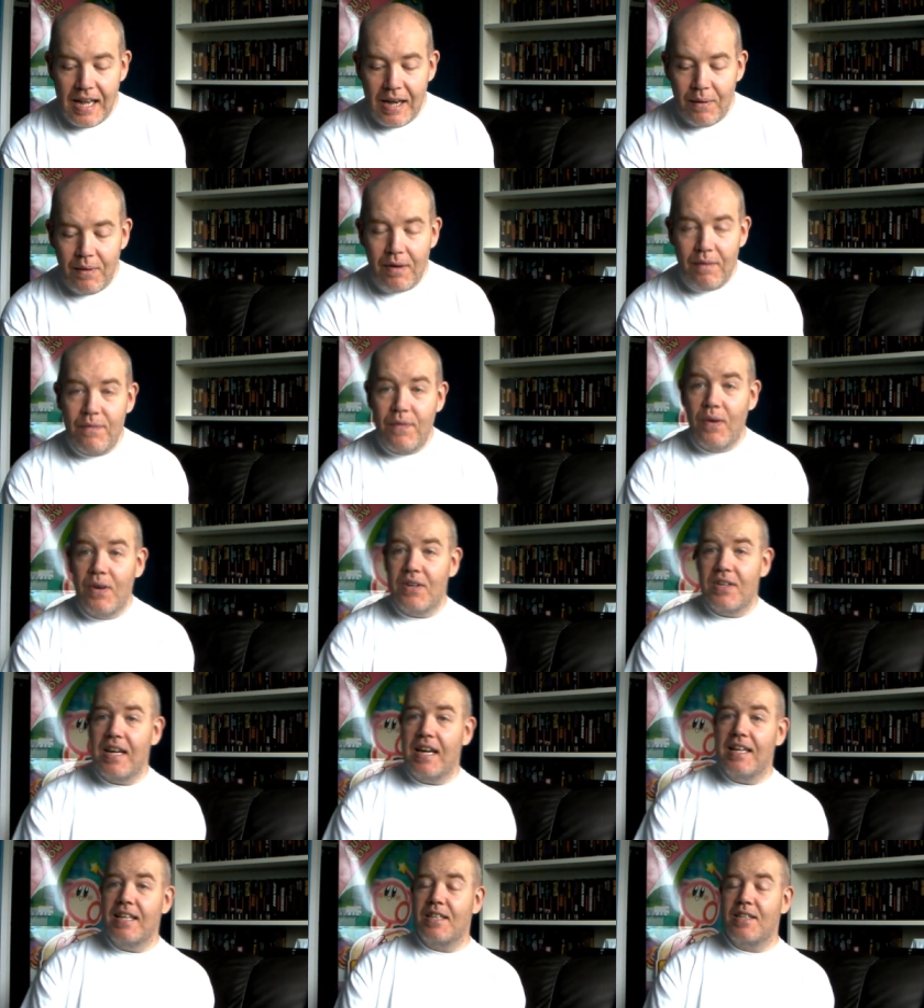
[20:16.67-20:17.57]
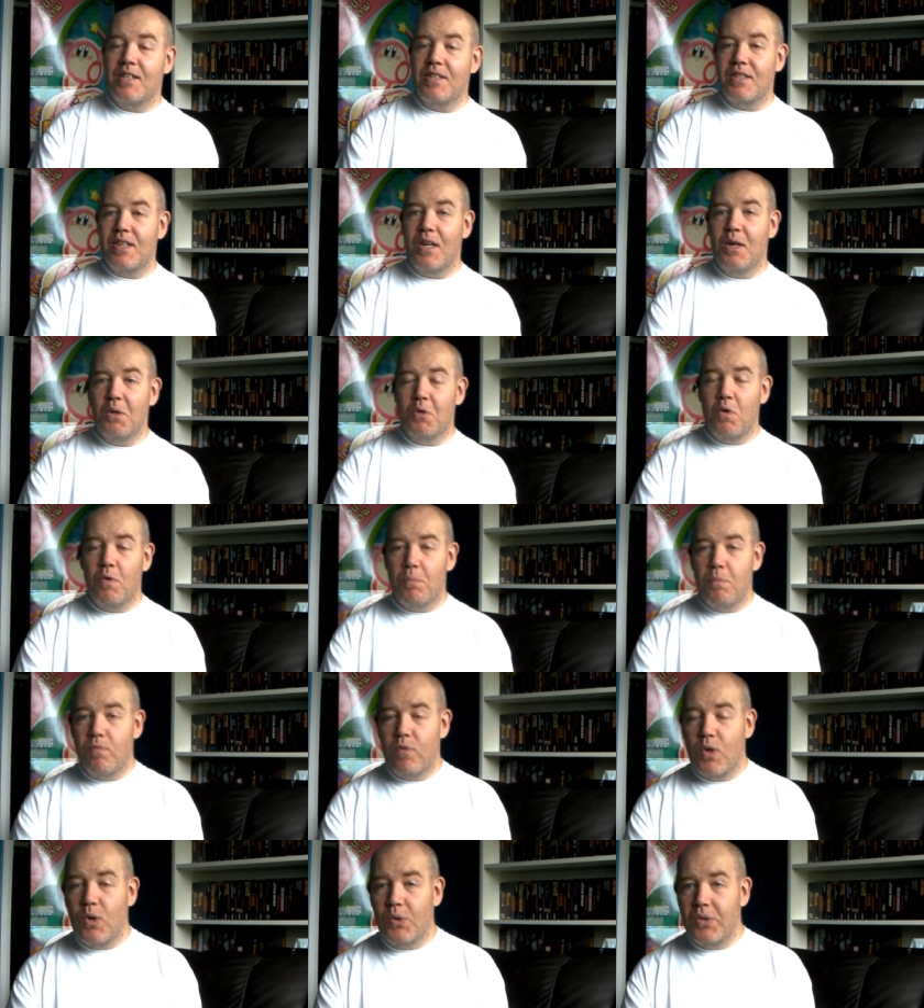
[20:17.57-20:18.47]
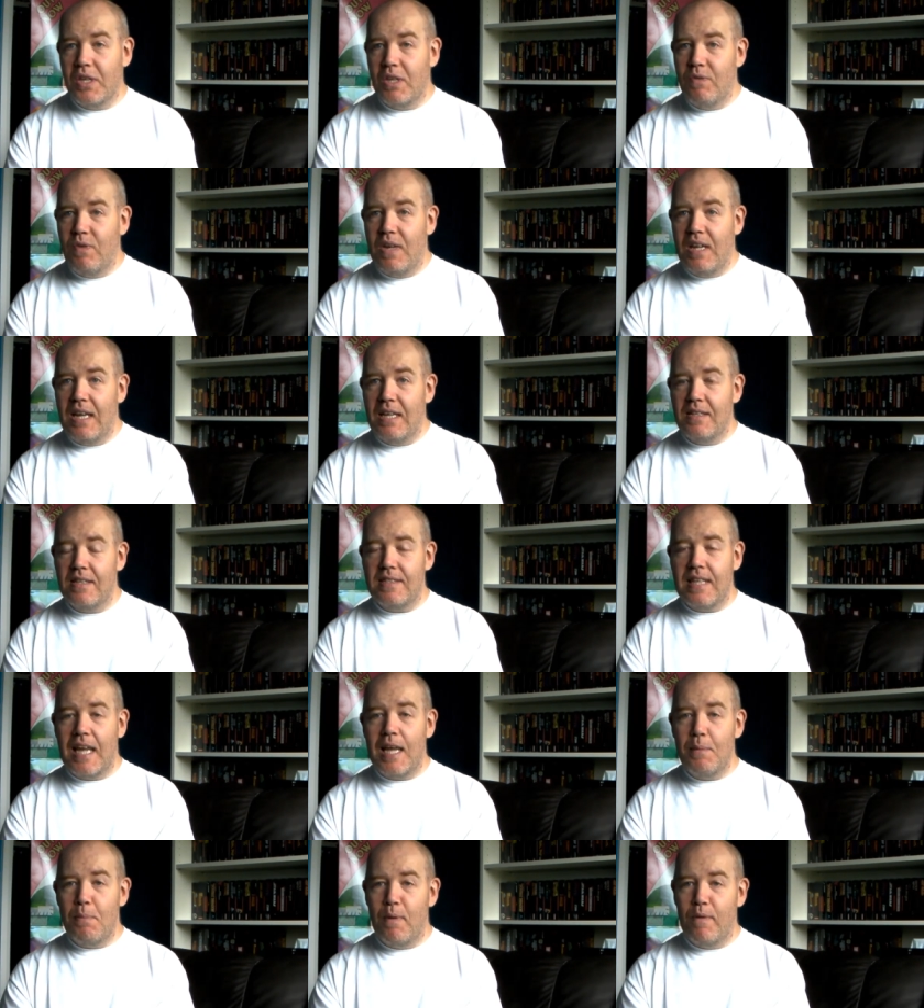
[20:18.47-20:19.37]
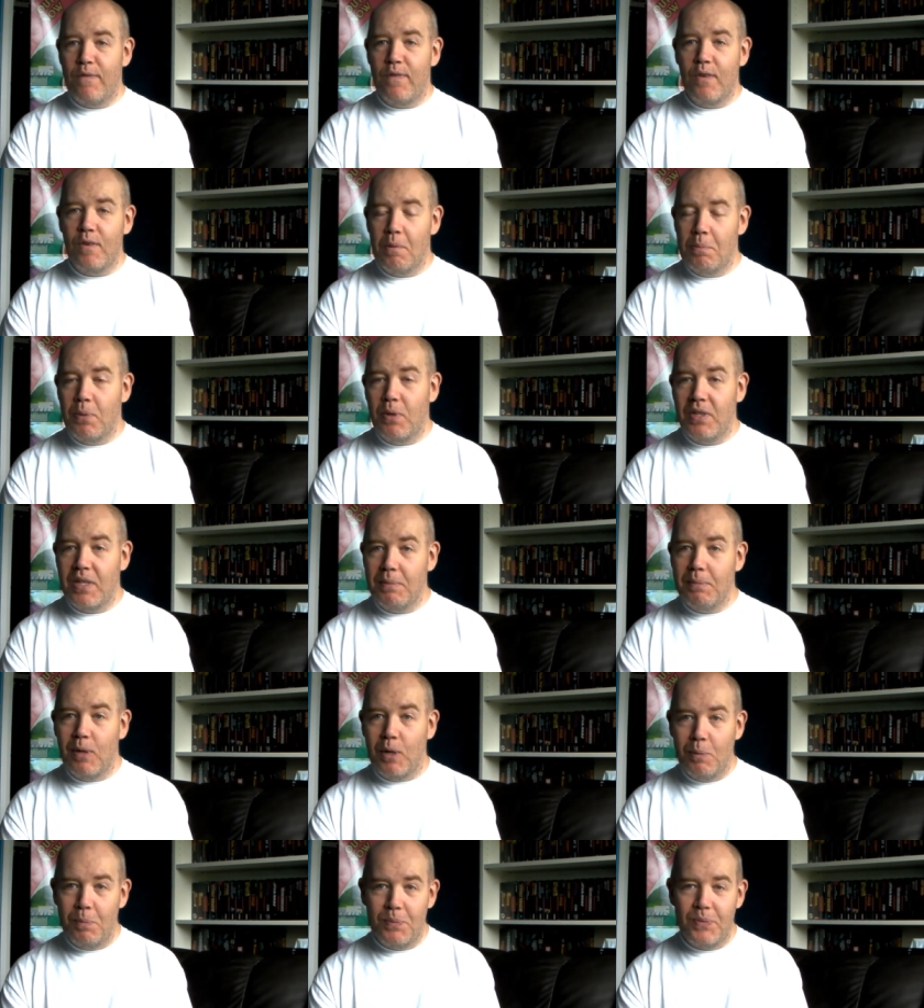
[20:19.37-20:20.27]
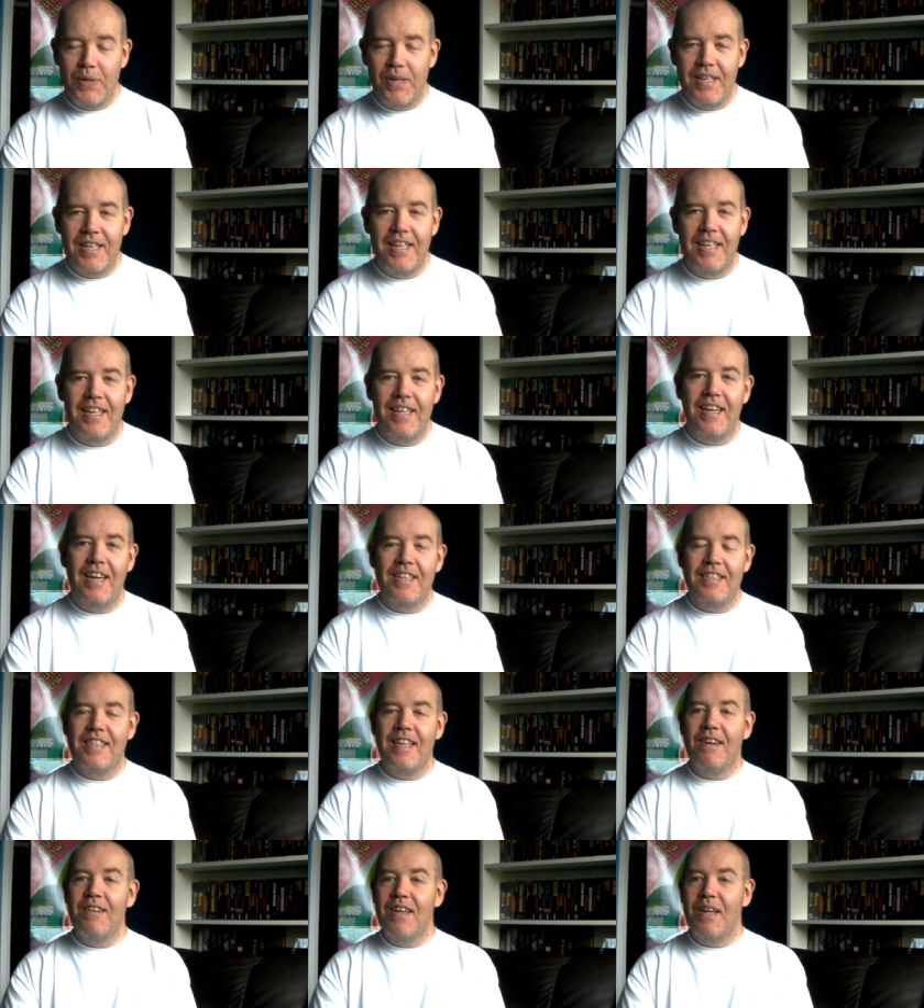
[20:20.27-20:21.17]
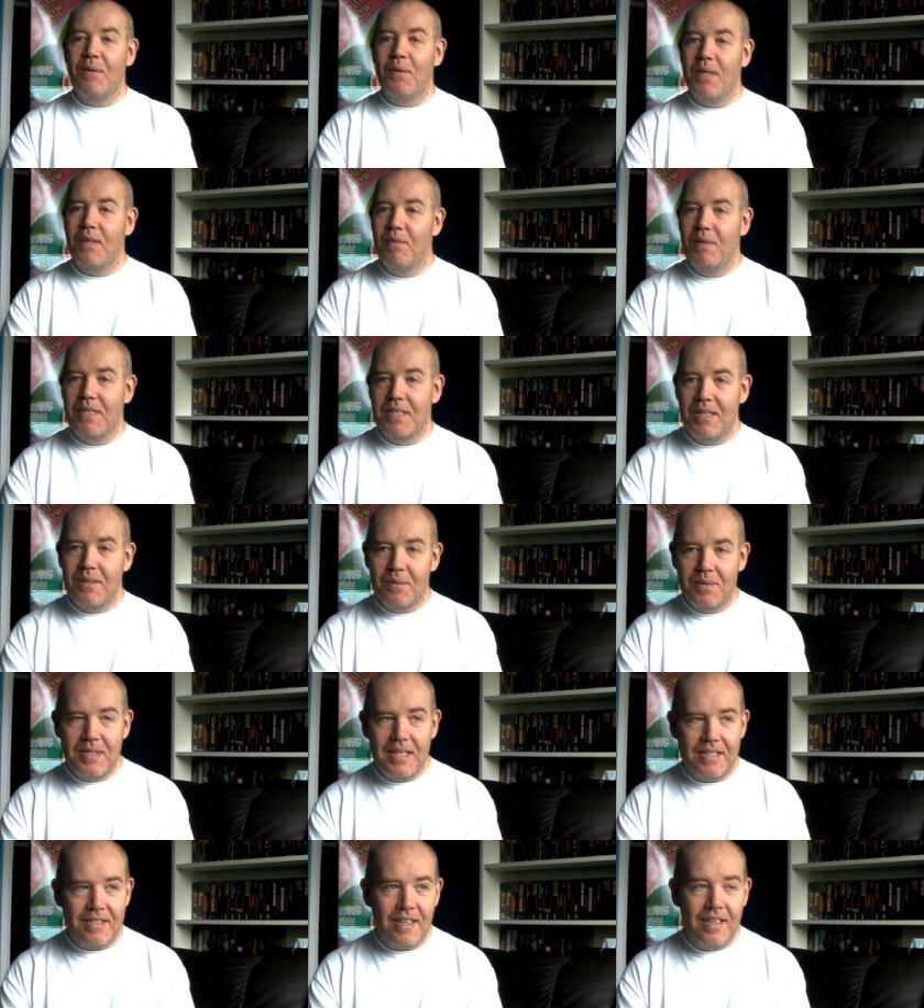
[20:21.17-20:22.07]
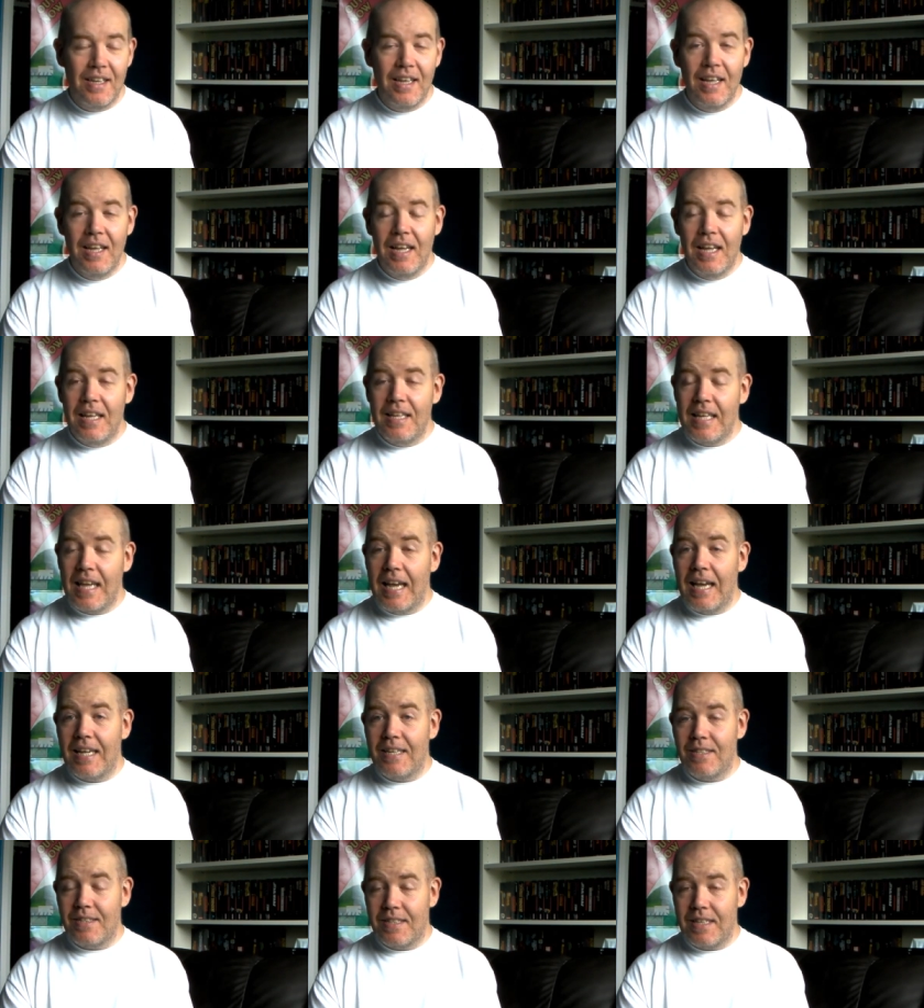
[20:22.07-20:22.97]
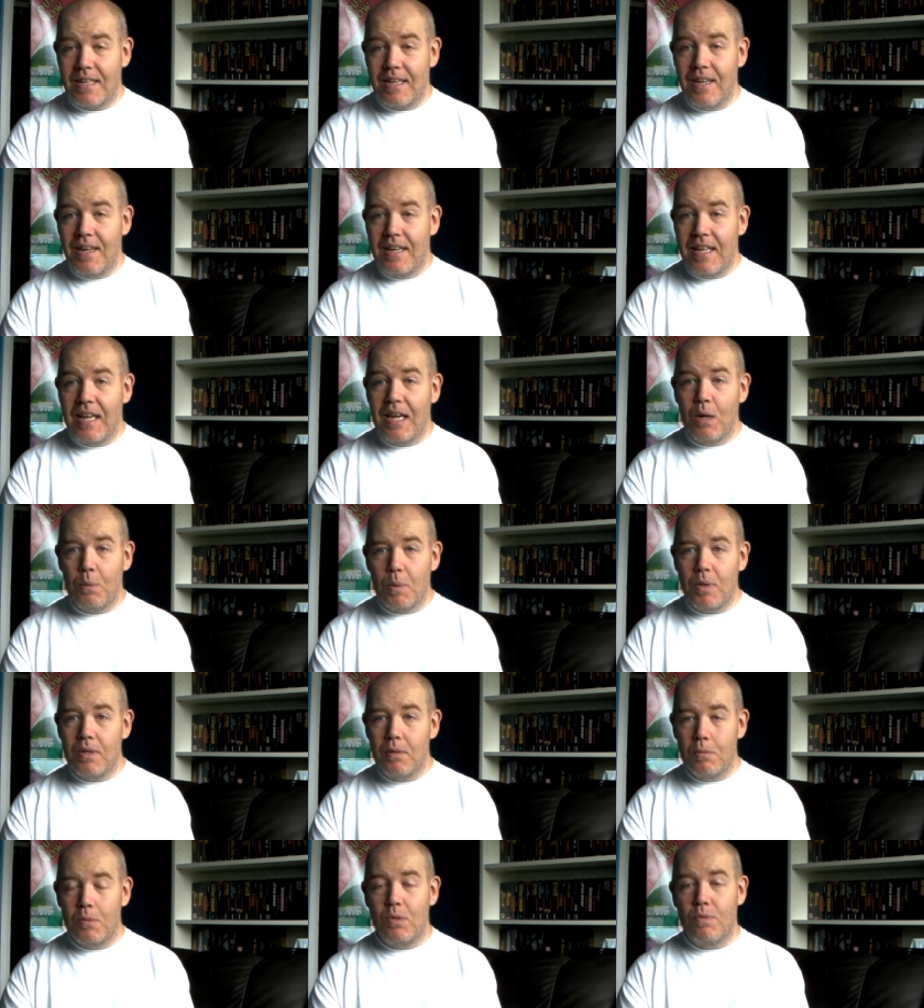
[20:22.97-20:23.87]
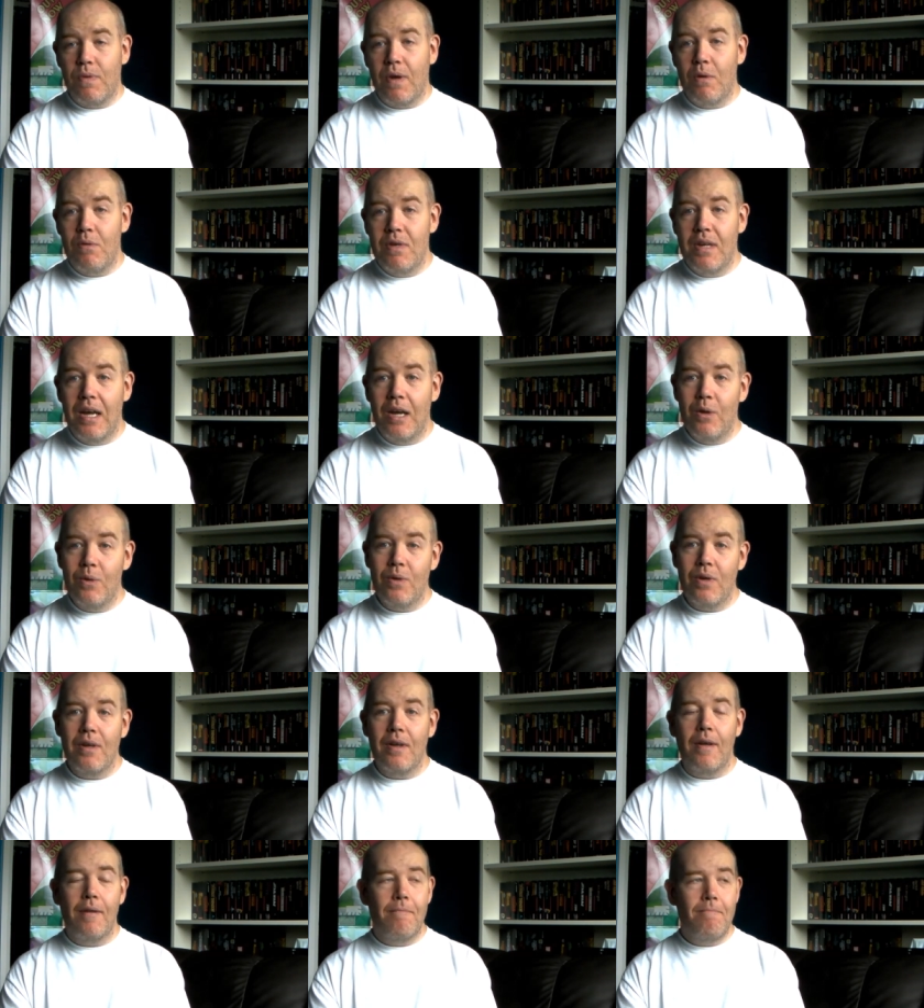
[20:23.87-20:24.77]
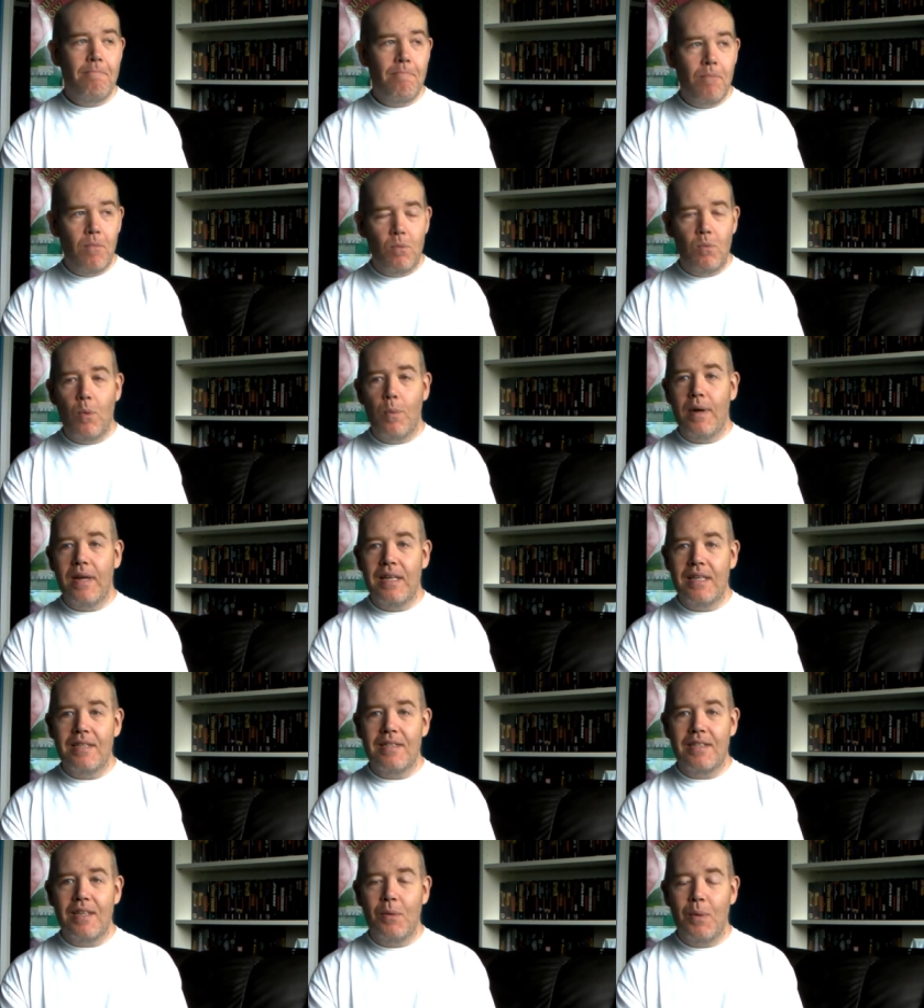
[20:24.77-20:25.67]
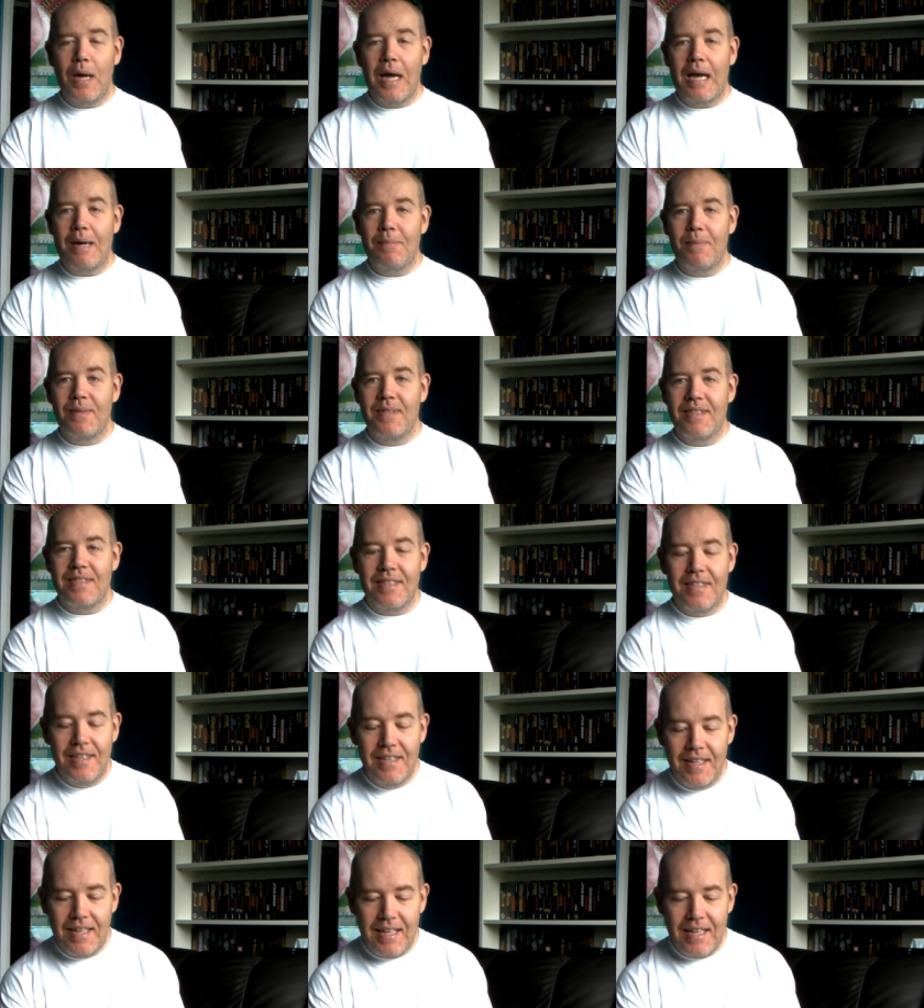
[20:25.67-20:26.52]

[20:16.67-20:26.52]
Well, unfortunately, Alex, because I always record these videos a day before I put them up, I don't know what the result is. Yeah, as I said earlier, I want them to vote no. We'll wait and see what happens.